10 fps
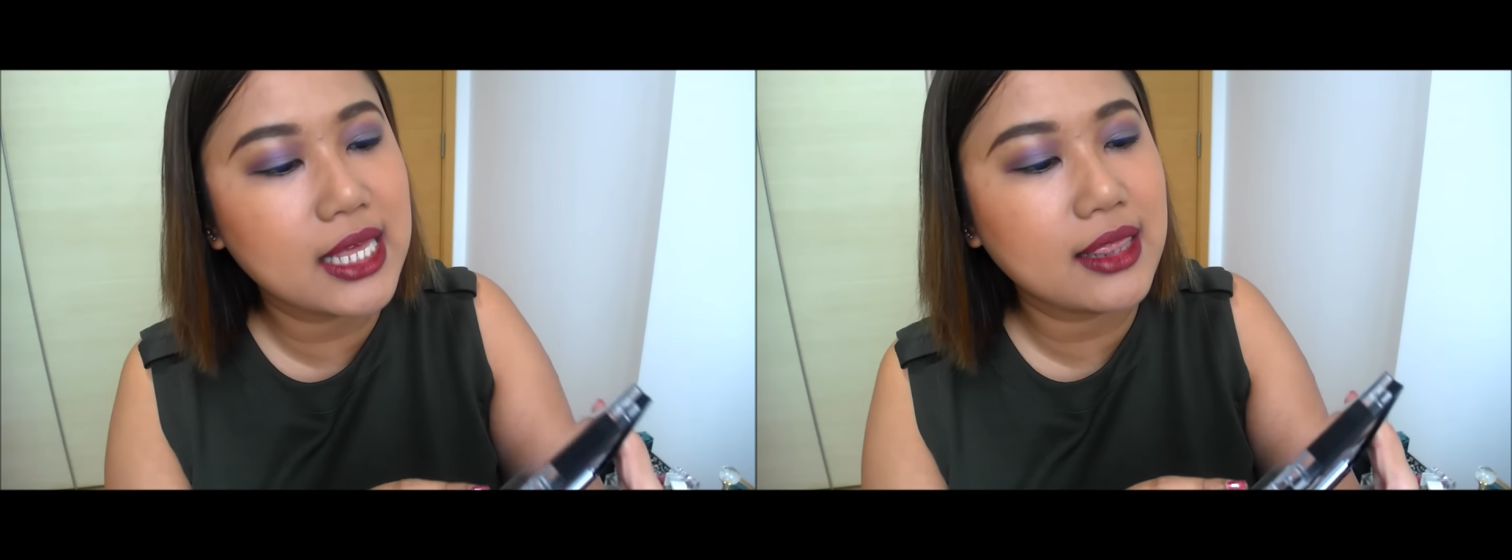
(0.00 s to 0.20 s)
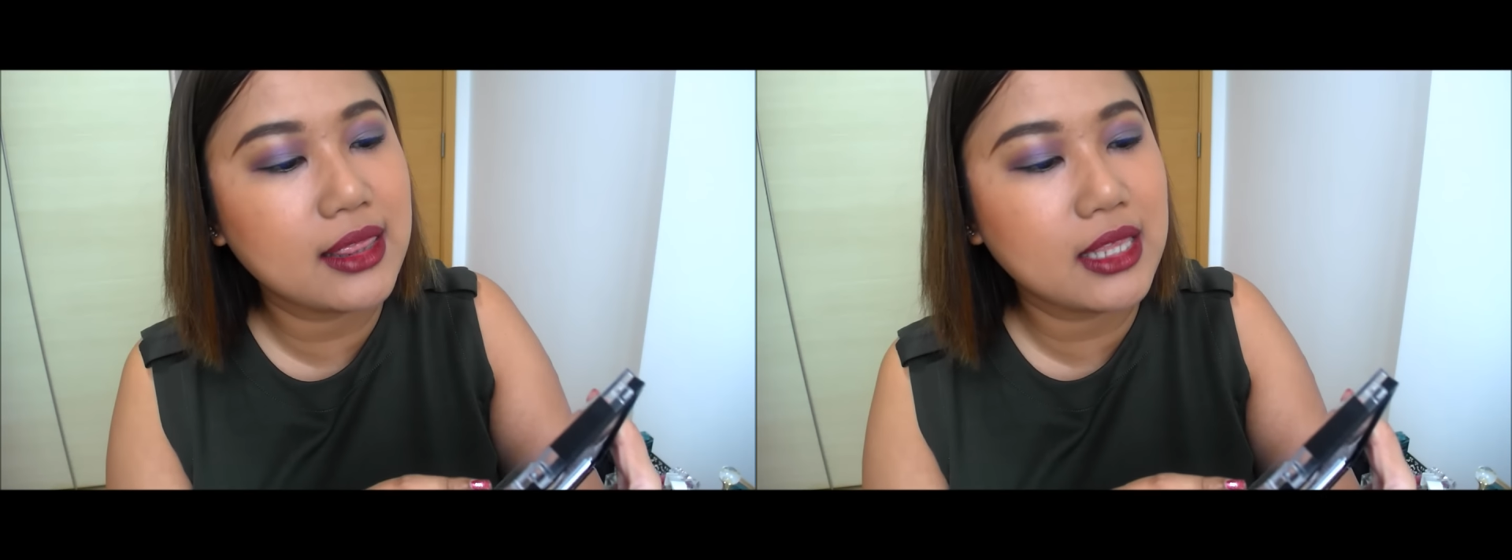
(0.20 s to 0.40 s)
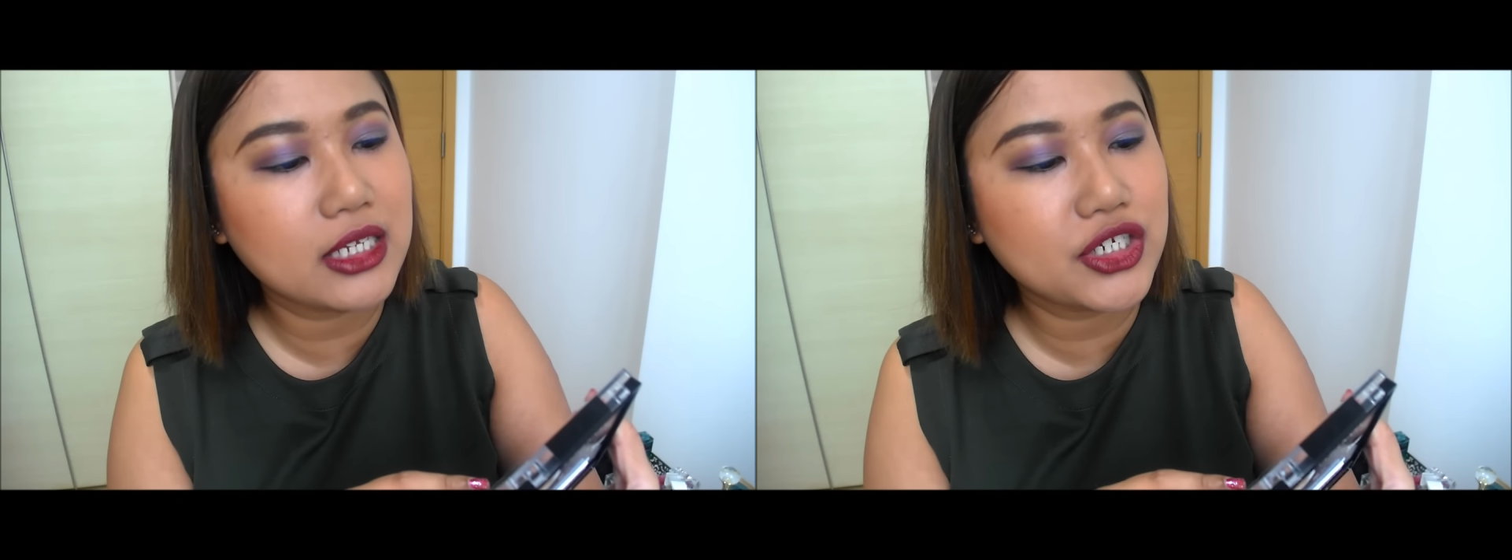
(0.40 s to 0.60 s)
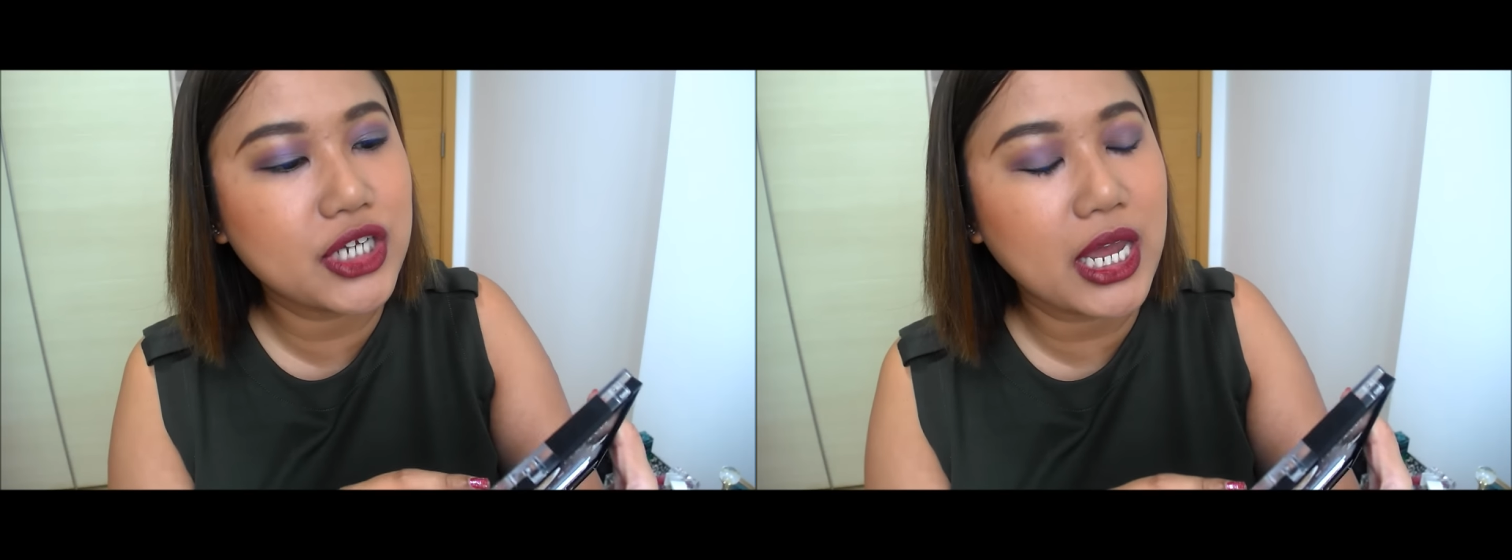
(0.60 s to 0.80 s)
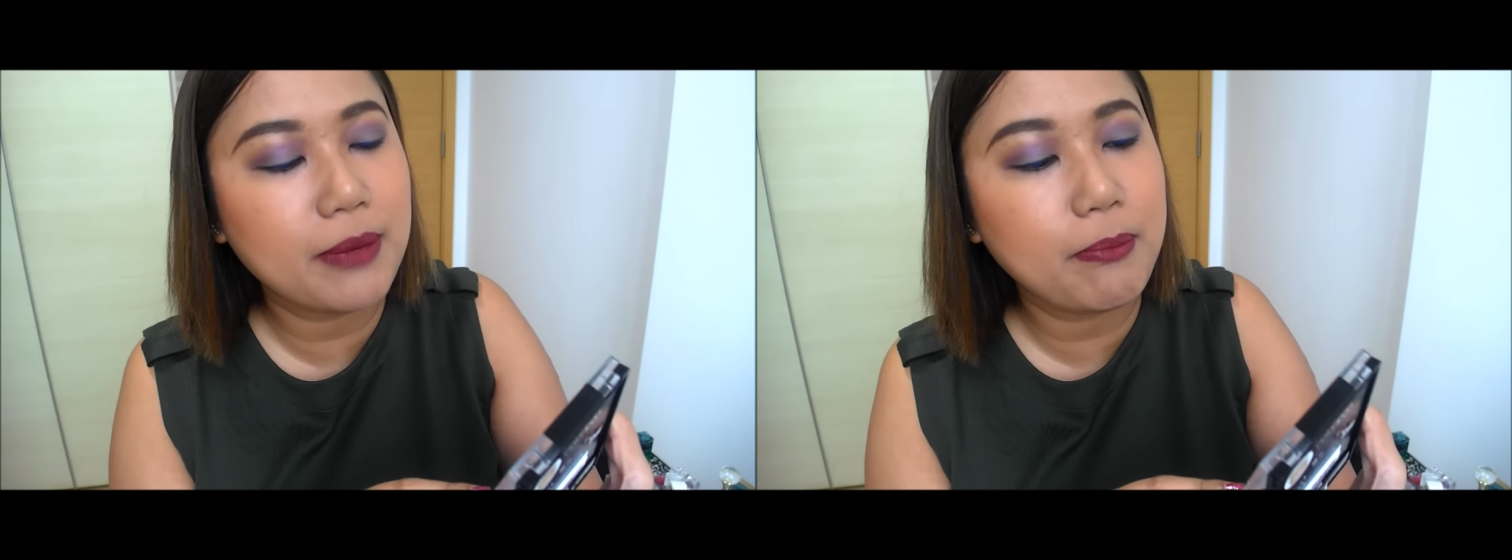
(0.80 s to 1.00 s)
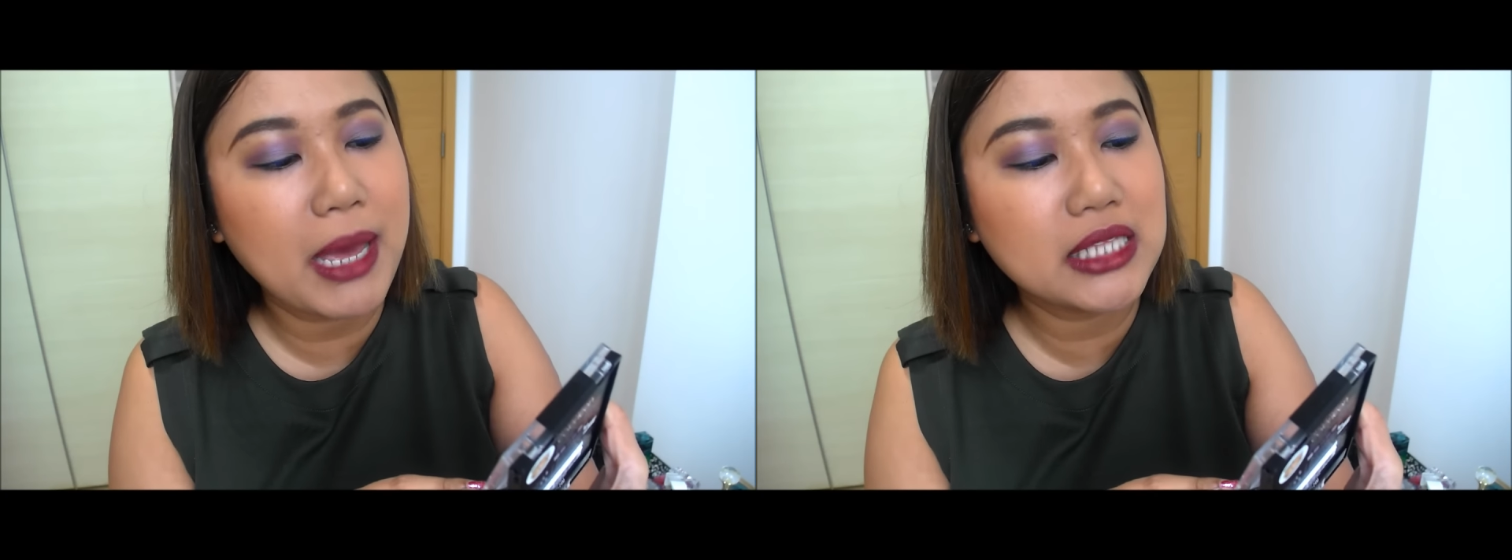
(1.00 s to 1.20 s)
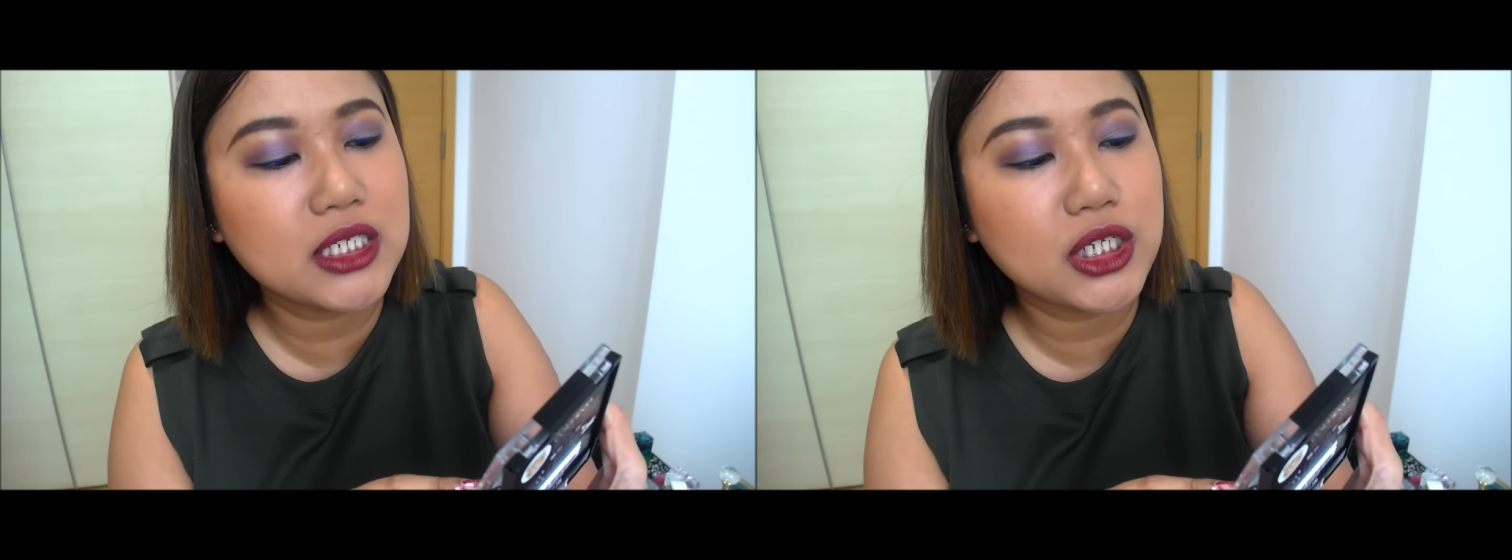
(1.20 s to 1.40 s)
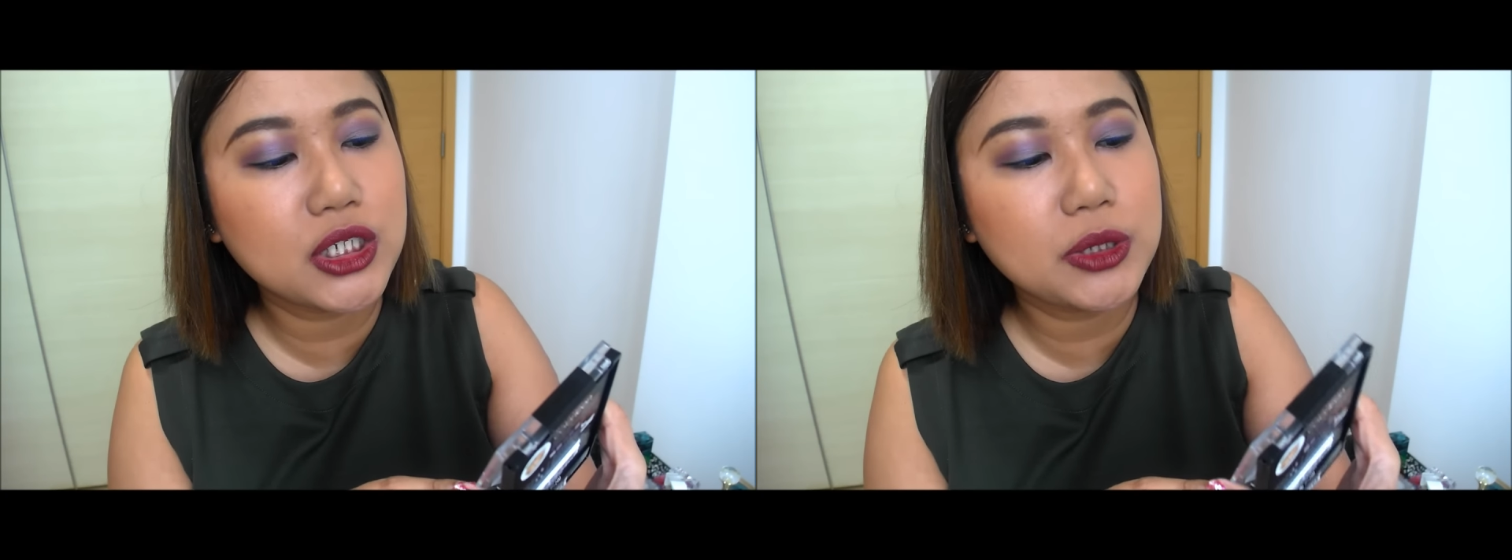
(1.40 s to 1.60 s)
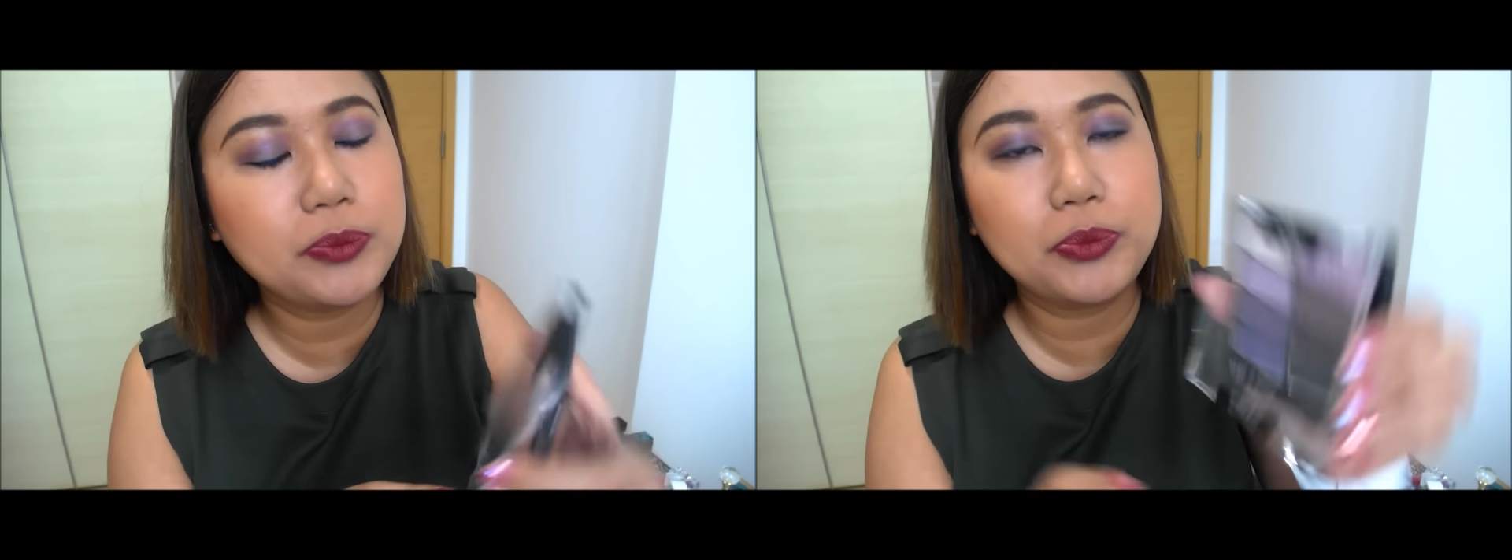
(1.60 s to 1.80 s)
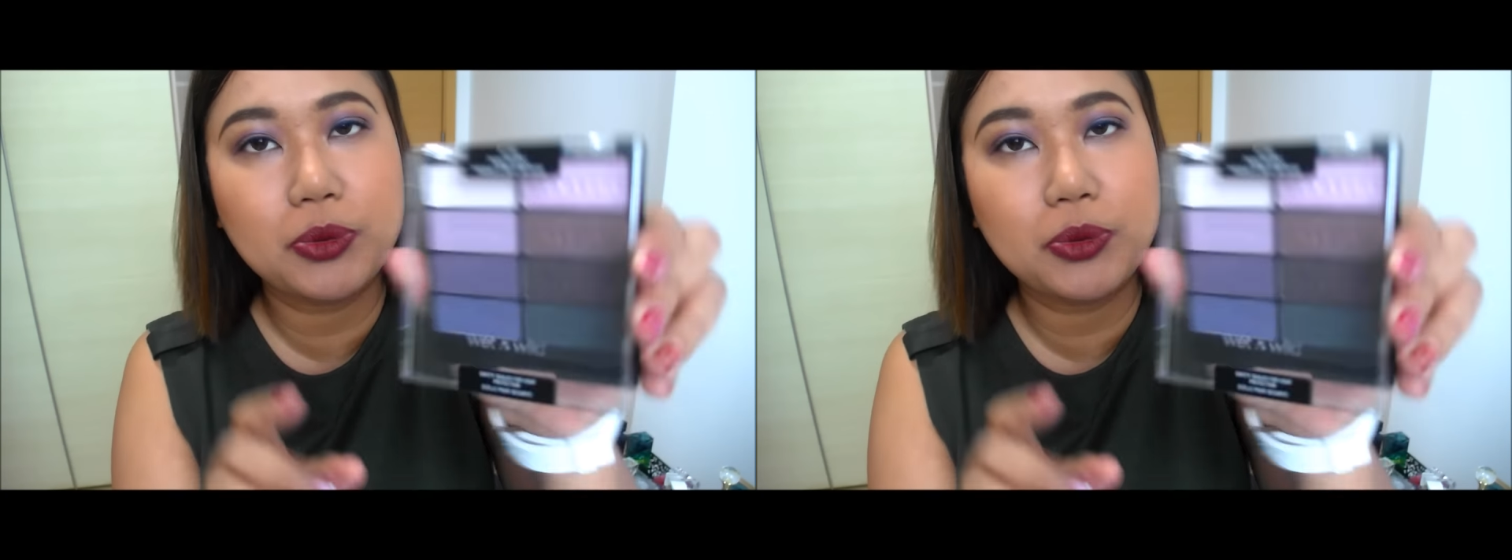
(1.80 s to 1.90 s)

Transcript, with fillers: in the shade Petal